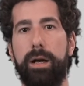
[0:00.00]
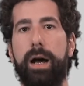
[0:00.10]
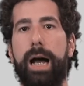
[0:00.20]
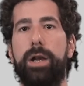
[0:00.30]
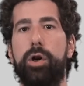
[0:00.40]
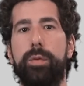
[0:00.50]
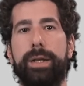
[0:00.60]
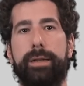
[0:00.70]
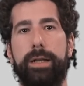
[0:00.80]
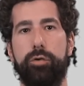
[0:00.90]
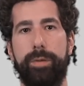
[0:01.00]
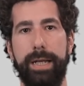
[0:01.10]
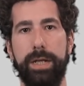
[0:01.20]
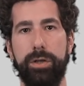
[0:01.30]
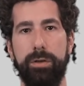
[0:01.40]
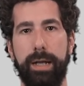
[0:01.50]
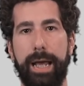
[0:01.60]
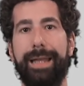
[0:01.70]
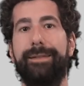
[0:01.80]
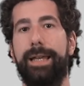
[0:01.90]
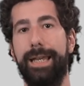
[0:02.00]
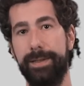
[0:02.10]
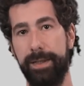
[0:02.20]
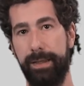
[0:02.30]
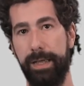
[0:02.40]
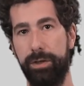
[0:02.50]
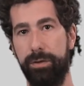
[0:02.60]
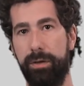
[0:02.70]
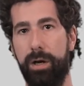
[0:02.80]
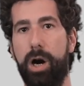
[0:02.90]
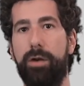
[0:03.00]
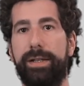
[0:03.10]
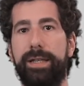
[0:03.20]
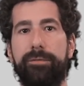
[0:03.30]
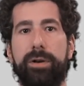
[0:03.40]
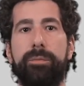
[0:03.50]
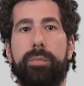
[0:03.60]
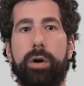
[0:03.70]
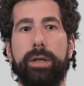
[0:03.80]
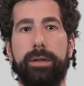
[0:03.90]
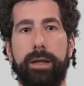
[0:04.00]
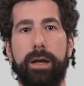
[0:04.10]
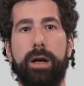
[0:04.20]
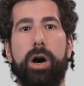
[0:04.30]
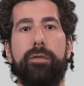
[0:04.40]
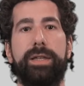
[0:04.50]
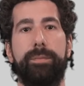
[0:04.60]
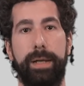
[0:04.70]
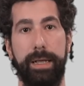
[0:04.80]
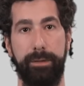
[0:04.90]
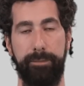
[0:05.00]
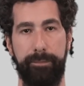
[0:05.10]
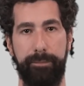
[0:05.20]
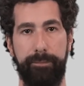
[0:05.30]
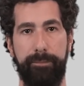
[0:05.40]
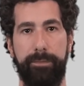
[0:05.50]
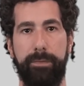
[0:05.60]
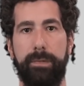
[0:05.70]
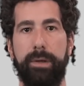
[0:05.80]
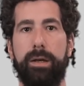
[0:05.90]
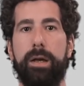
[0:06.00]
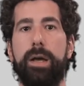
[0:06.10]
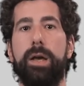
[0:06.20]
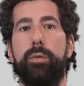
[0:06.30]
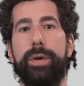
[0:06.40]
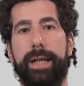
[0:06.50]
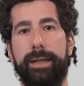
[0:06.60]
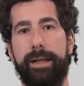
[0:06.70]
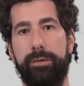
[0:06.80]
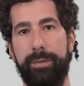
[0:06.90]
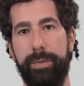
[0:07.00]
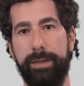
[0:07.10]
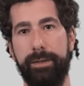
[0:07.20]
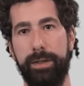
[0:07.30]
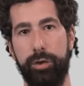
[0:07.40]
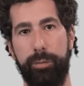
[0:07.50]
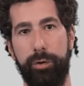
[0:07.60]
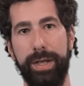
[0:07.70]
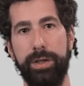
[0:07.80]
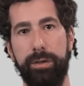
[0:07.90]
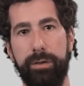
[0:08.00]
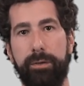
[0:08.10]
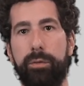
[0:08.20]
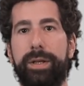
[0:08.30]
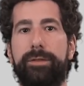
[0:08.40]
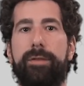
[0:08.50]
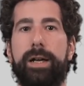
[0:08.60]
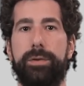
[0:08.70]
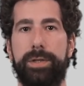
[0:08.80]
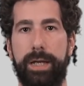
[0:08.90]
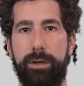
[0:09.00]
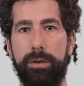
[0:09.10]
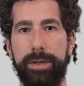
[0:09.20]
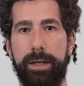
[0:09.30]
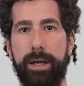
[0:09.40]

allowing the illumination and excitation of a different point of the plane. We can then repeat this operation with various angles,